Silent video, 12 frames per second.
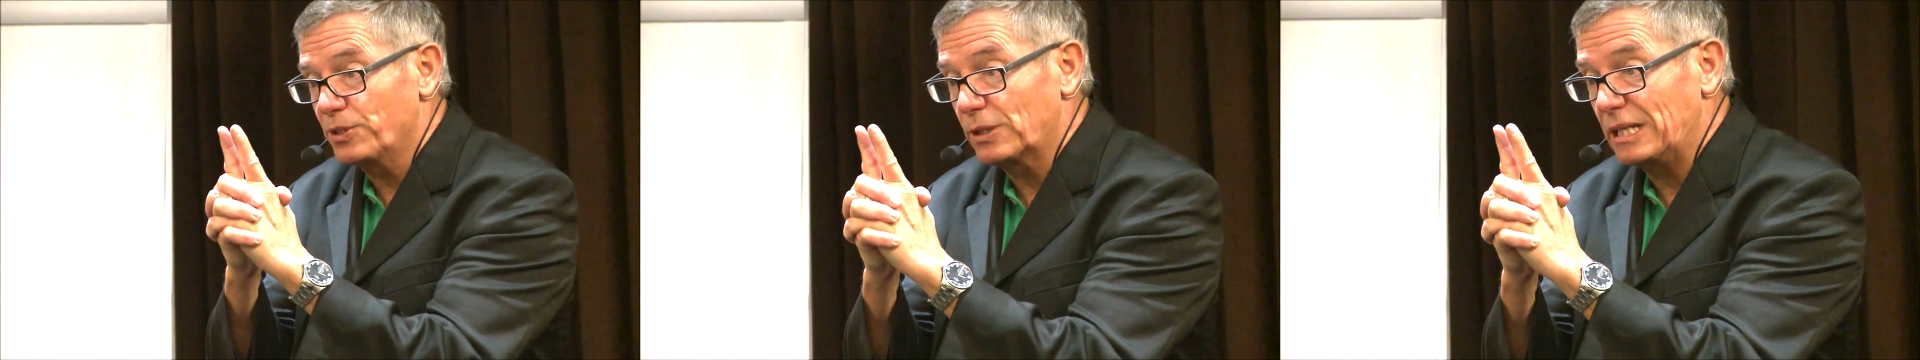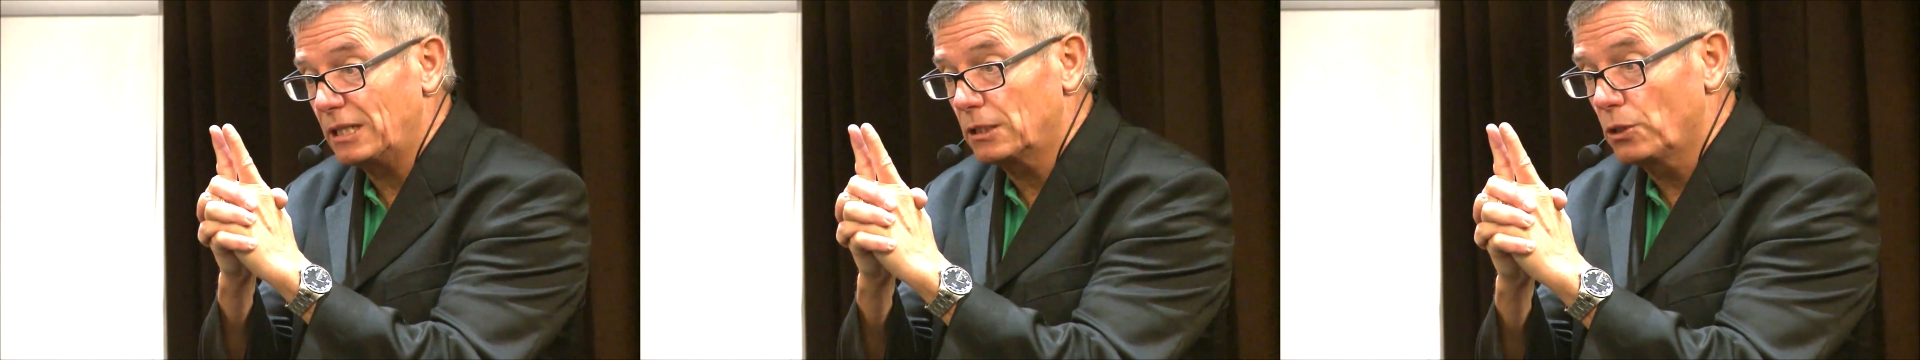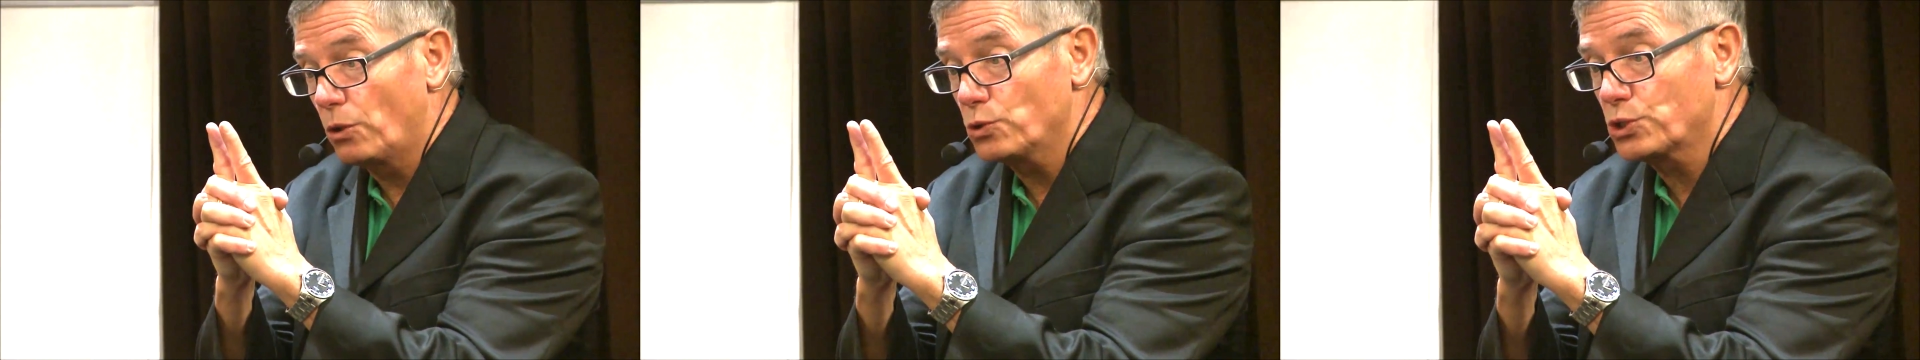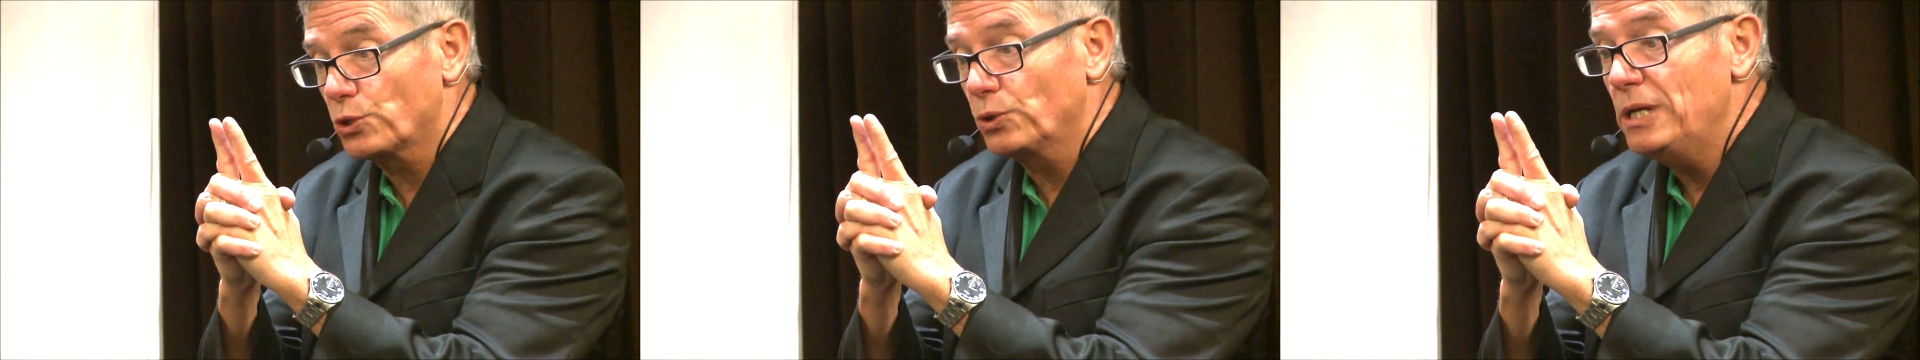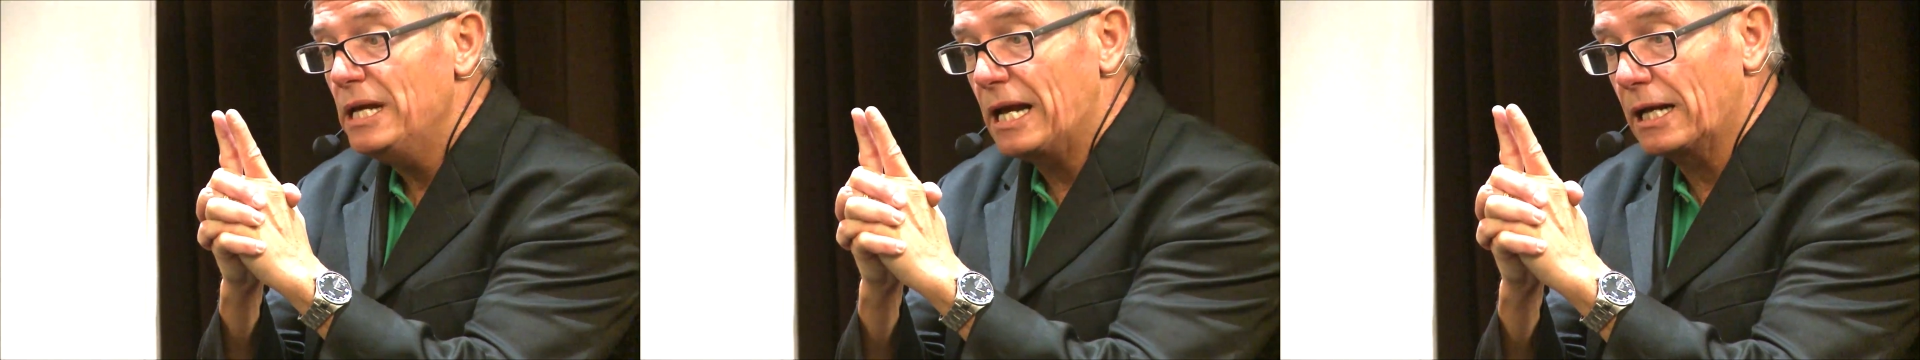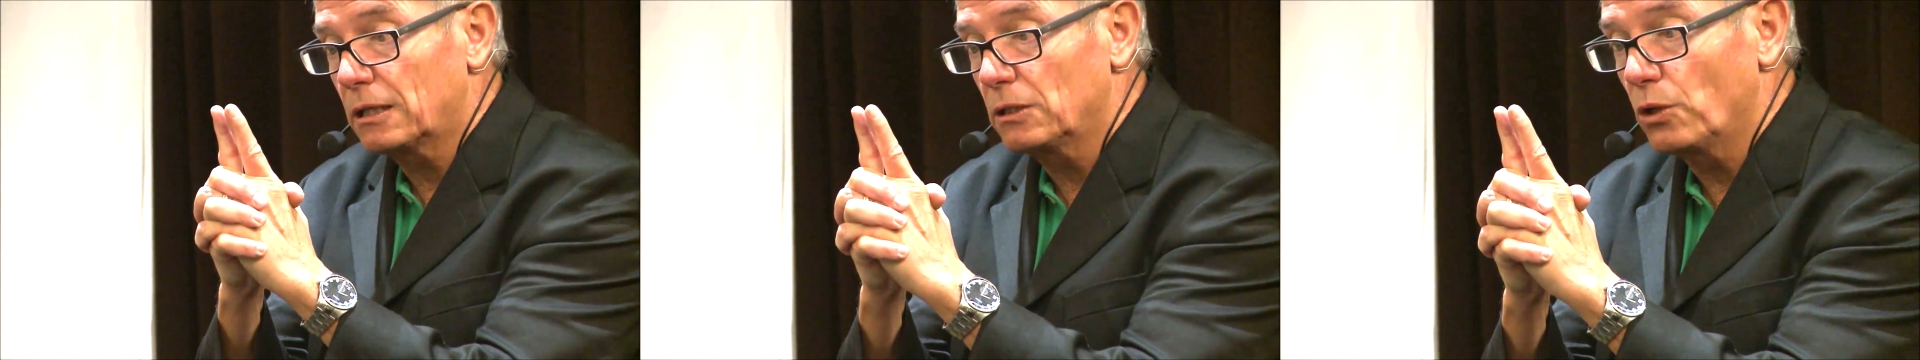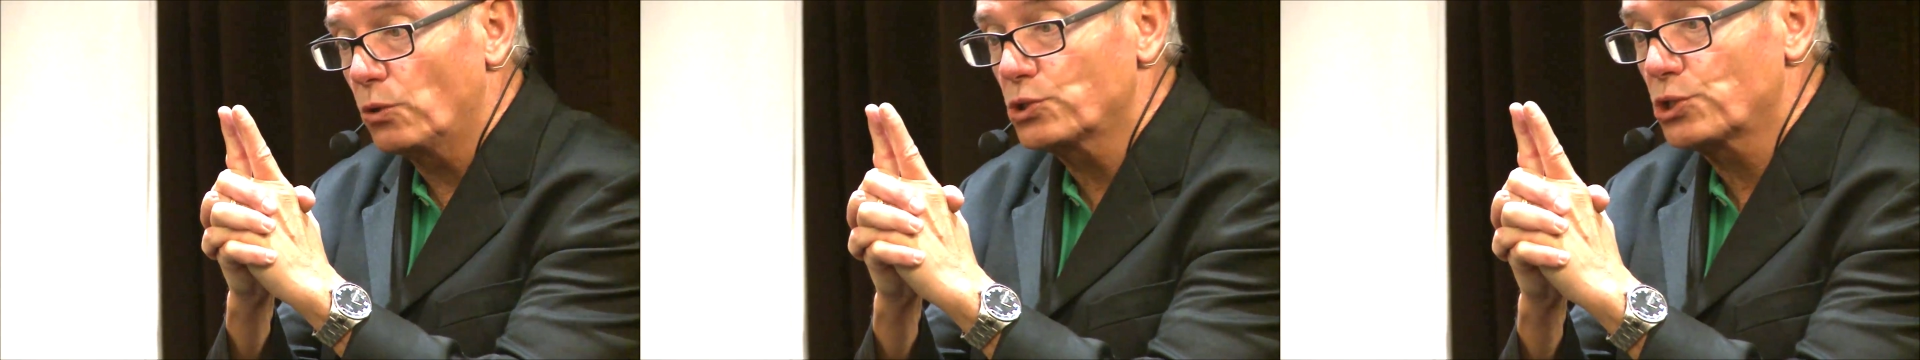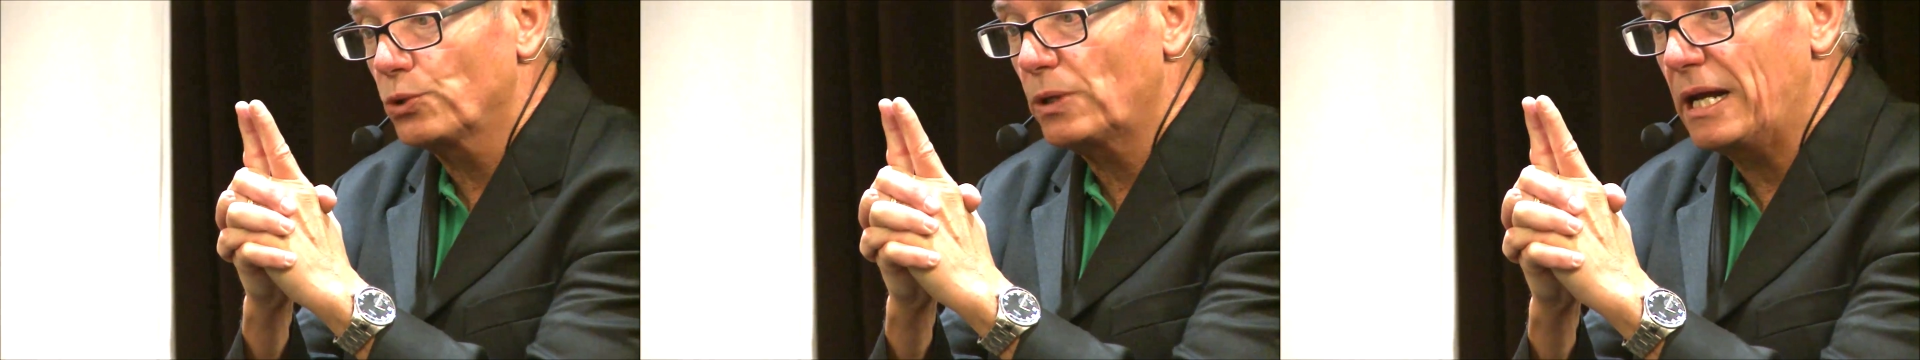they're getting closer and closer